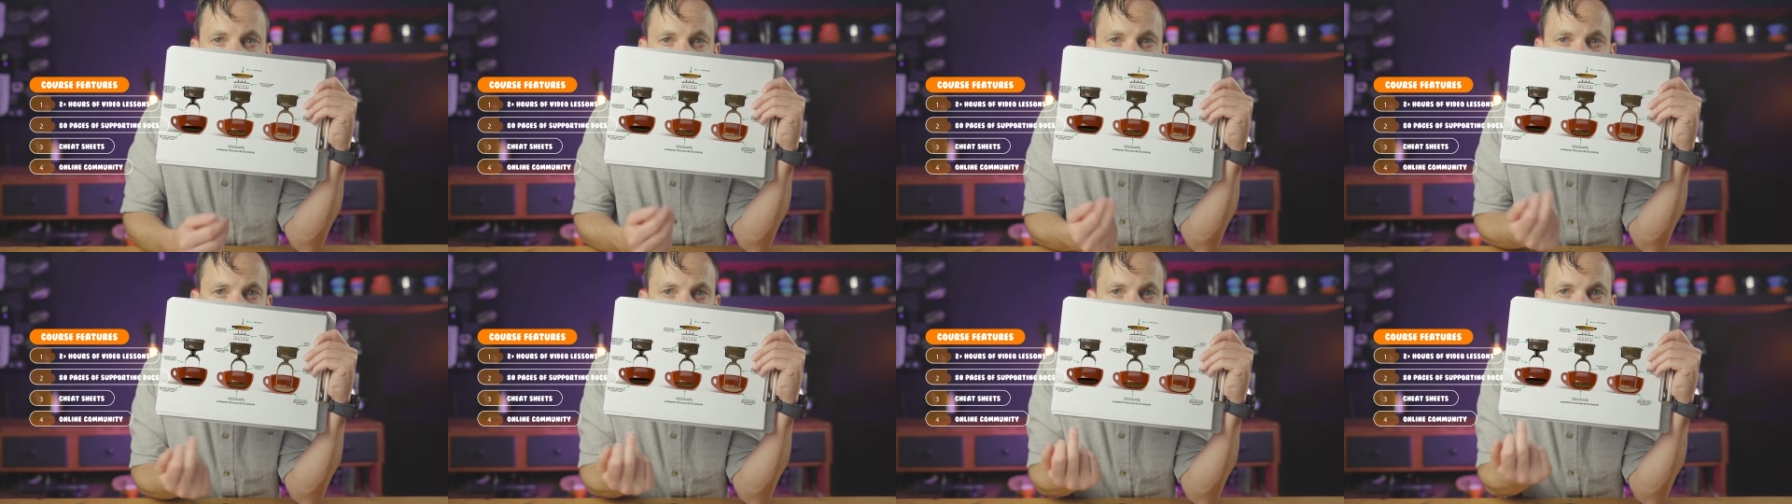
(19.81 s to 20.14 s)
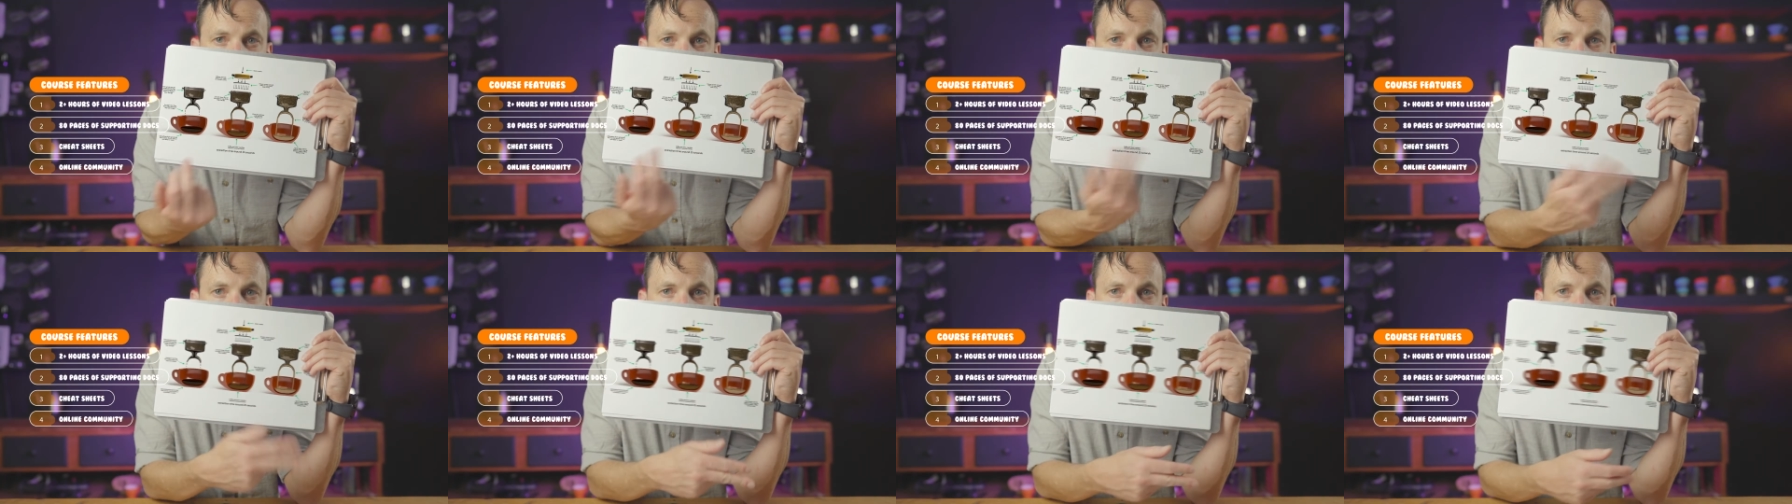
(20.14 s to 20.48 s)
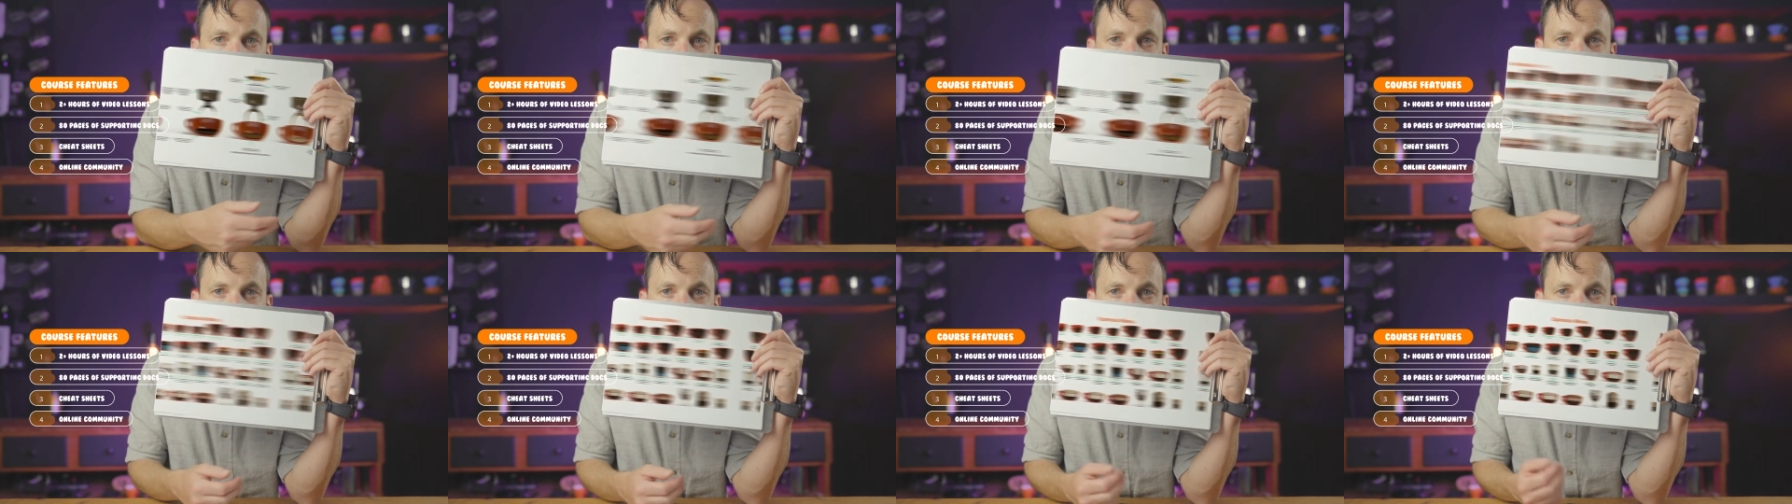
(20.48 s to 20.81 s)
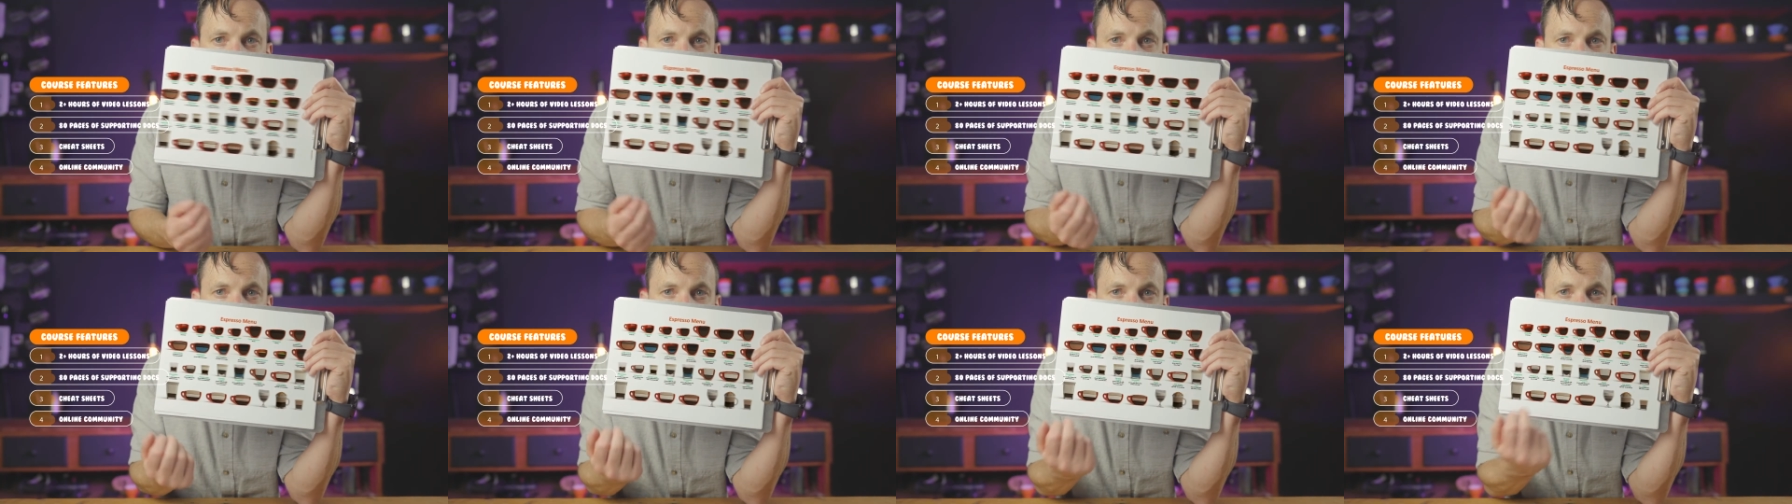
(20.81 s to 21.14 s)
cheat sheets for you to
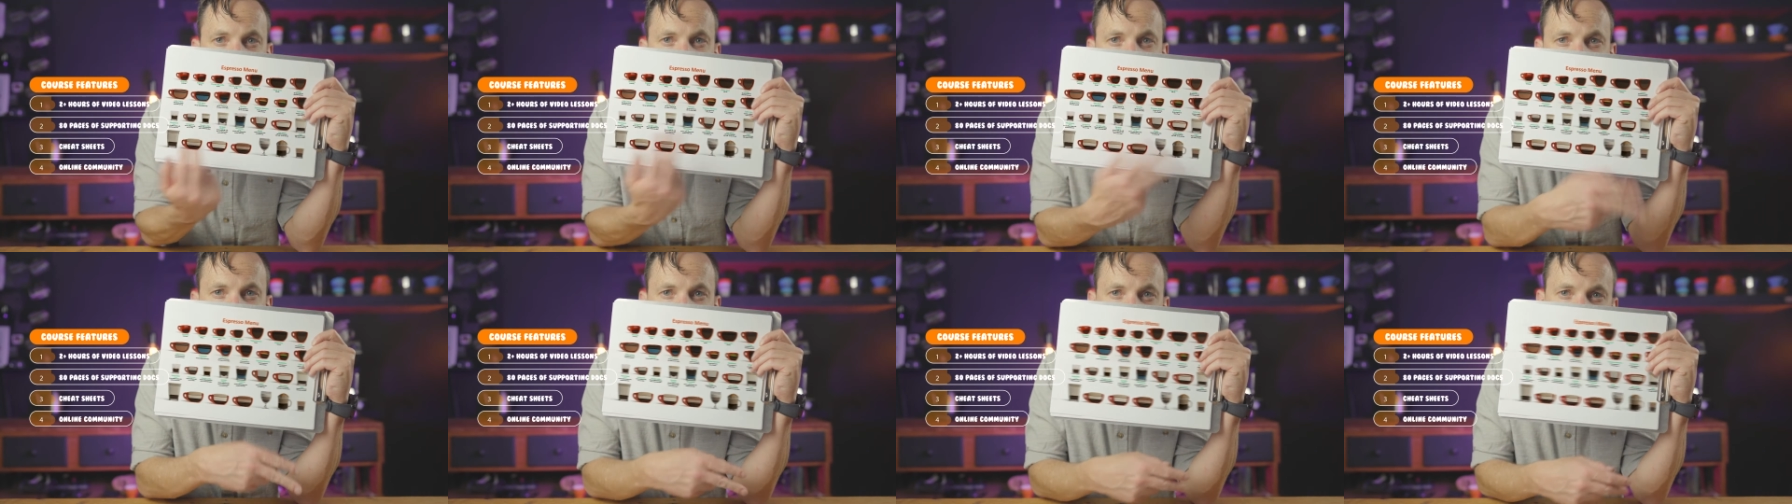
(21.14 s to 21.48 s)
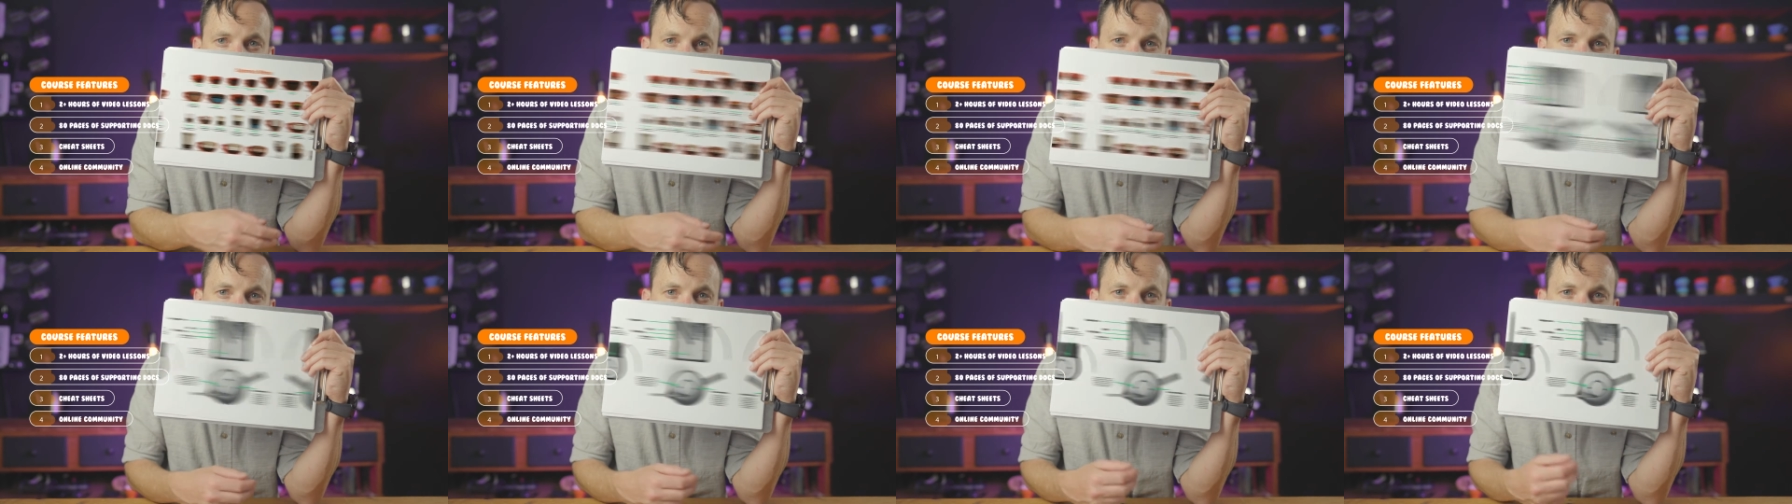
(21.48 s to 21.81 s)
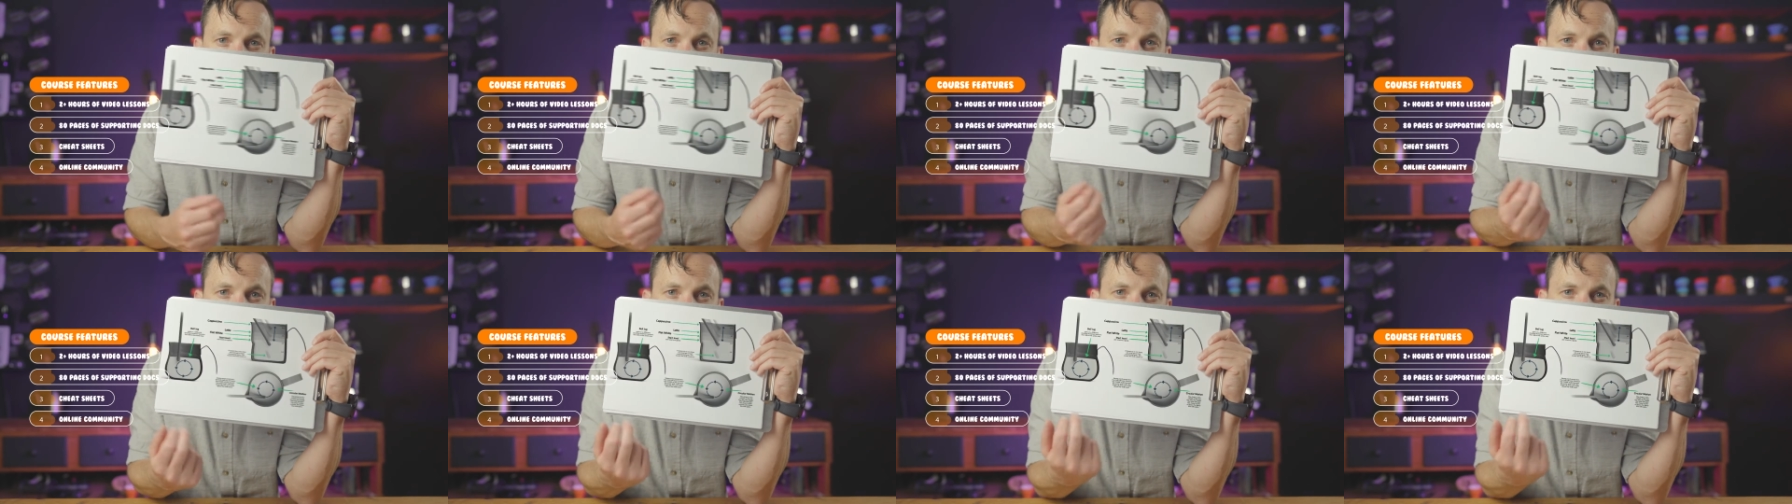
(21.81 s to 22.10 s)
keep handy by your machine,